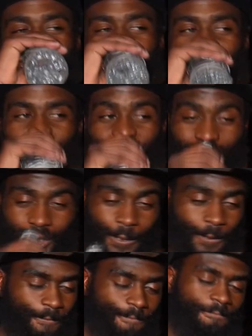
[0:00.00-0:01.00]
It was just
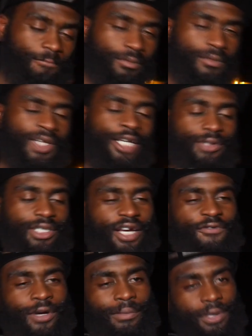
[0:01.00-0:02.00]
that. Bro, you
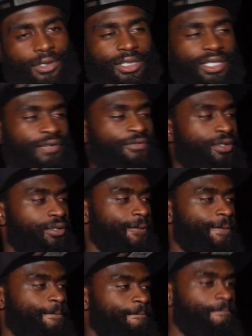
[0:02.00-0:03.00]
won before you
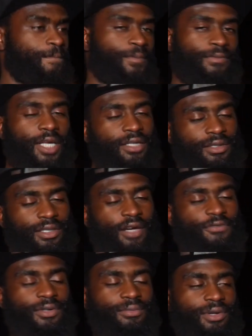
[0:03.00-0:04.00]
even rap, yo.
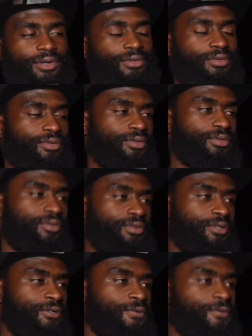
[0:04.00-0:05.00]
Different, bro. You got that
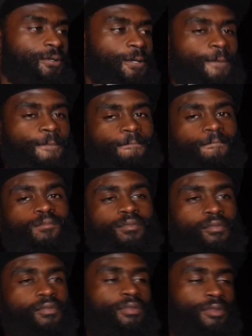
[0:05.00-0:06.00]
Charlie Clips,
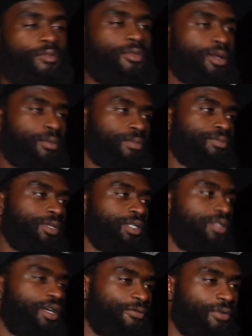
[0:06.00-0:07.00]

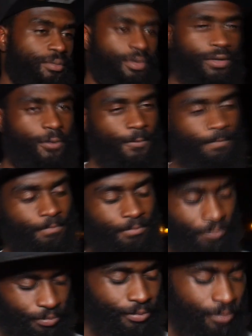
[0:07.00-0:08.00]
like, bro.
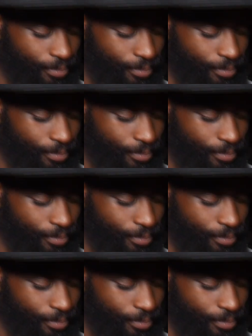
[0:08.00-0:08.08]
Cadence.